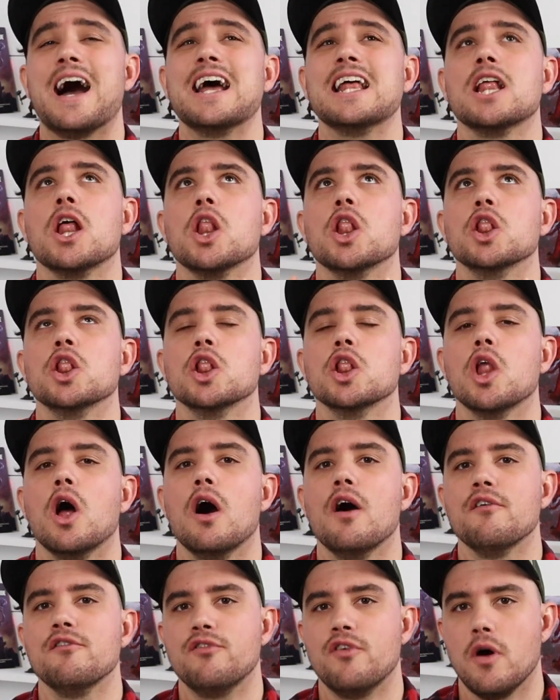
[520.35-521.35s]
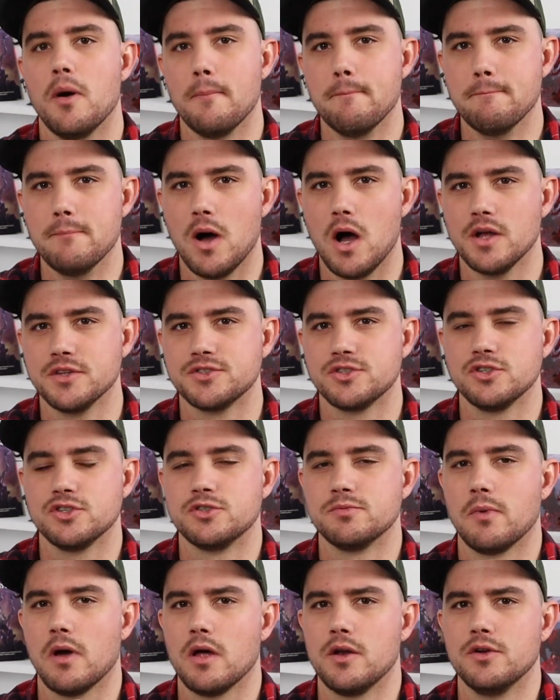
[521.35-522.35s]
I love monster
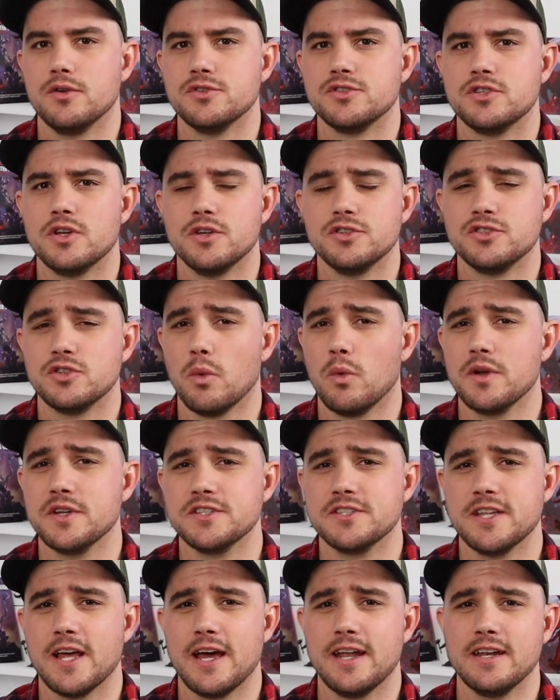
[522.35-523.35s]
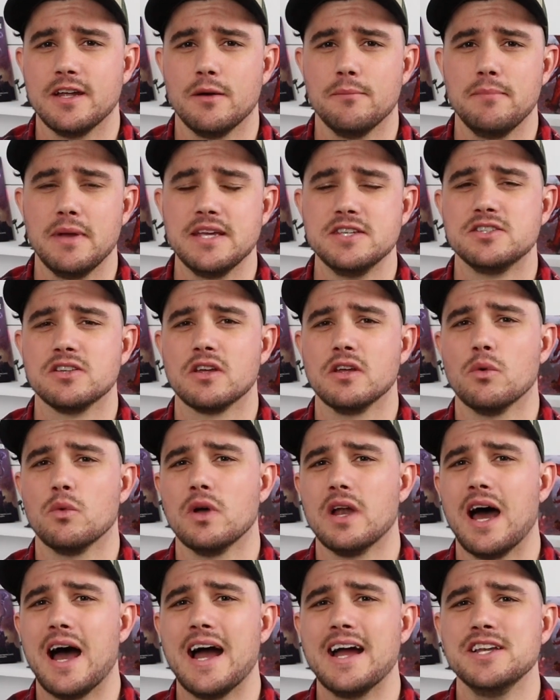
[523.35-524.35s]
spawners. So what is that? Basically
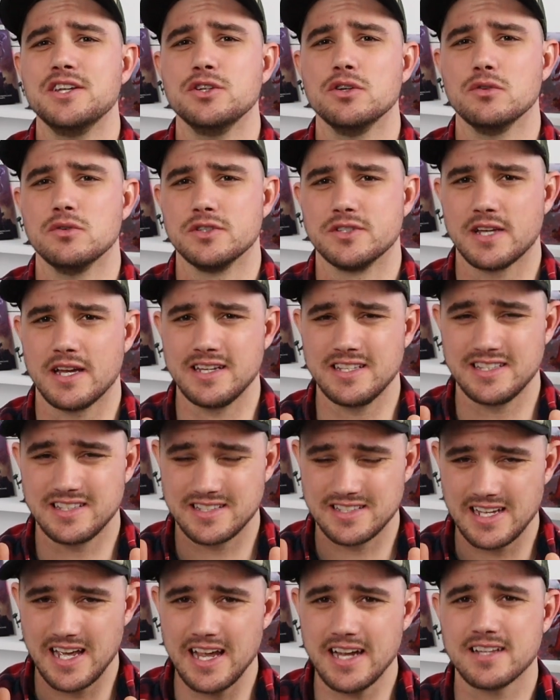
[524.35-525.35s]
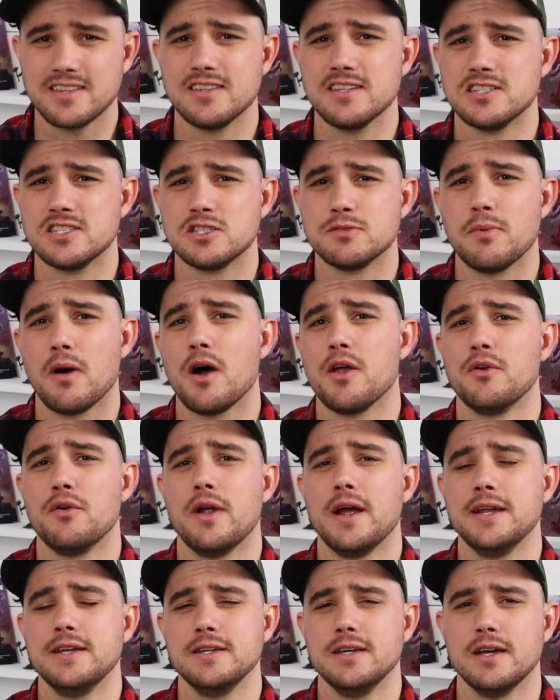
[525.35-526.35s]
what I do is I take this spawner
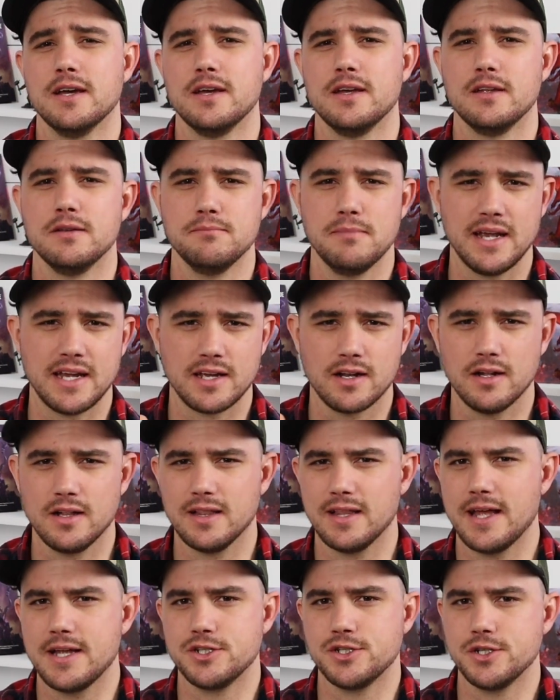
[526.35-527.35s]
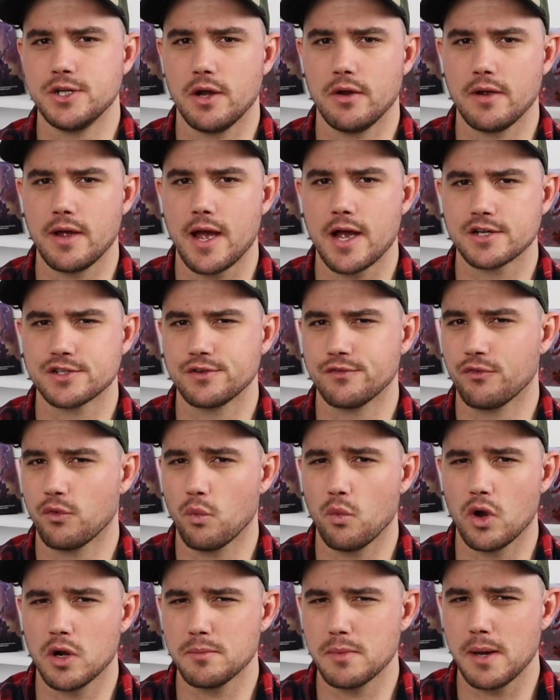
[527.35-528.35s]
idea and make it a legendary action for
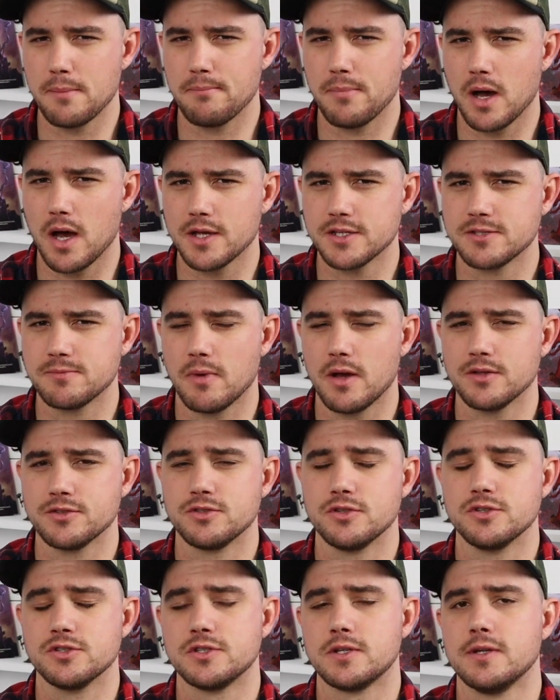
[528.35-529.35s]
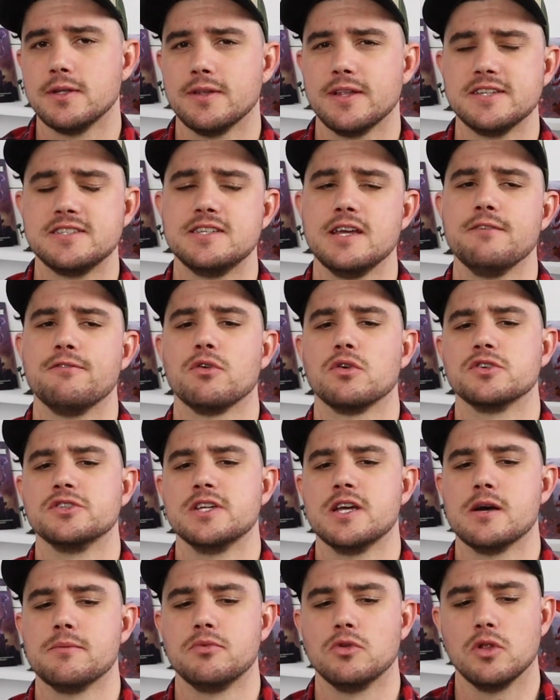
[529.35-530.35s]
one of my boss monsters. Let's say, for
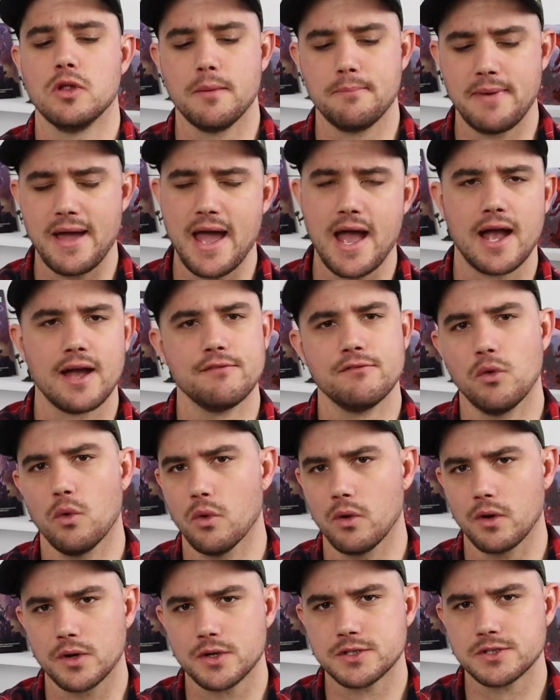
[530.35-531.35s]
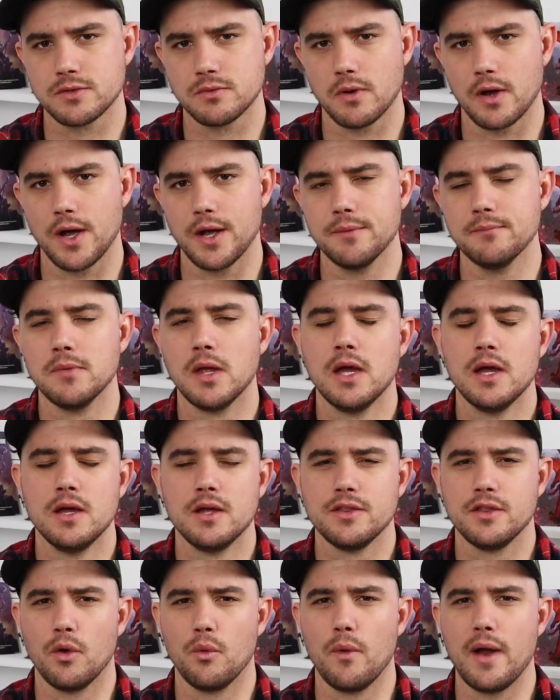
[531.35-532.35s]
example, a pack of orcs, right?
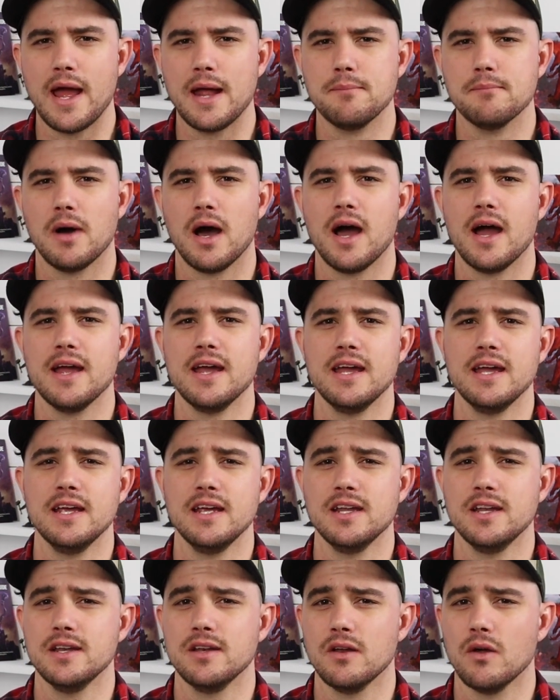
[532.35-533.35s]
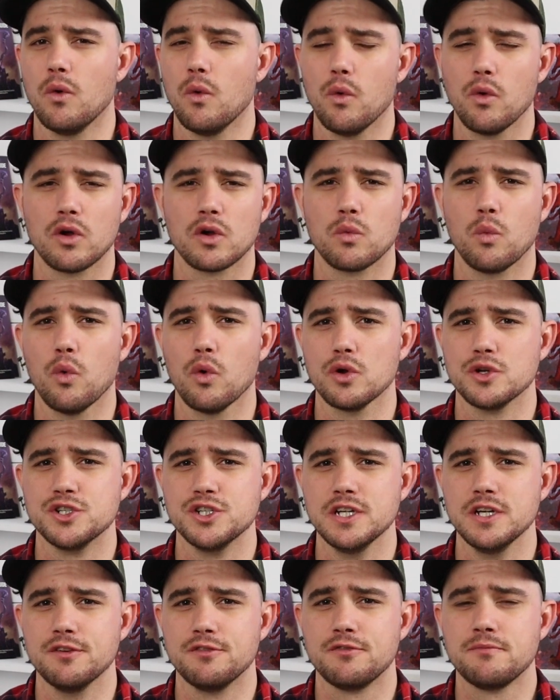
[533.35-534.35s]
They're ran by an orc war
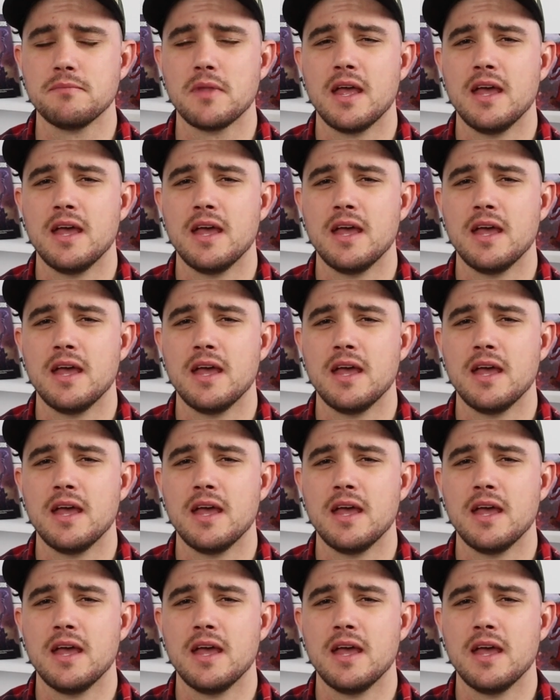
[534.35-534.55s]
chief,